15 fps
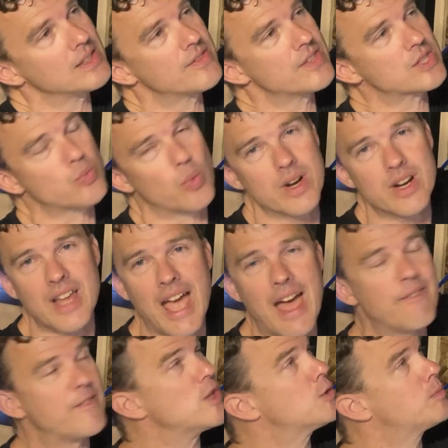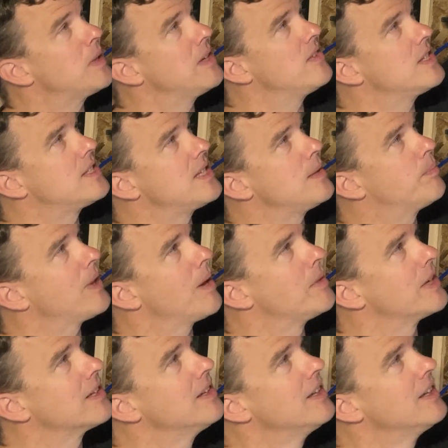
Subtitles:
this 1.5-inch PVC plumbing.